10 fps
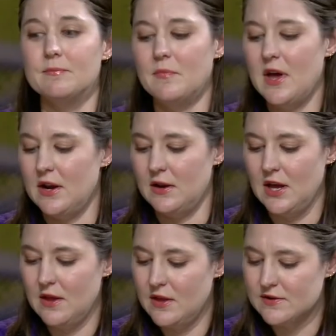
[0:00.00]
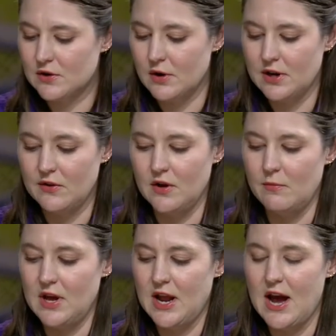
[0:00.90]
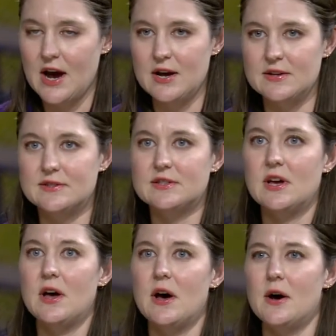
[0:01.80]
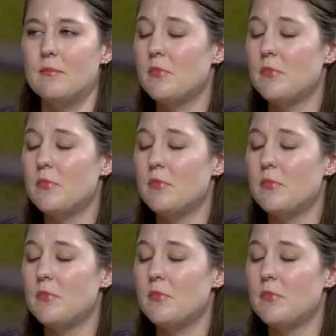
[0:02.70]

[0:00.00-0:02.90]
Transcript: um, and in this curriculum, it has um,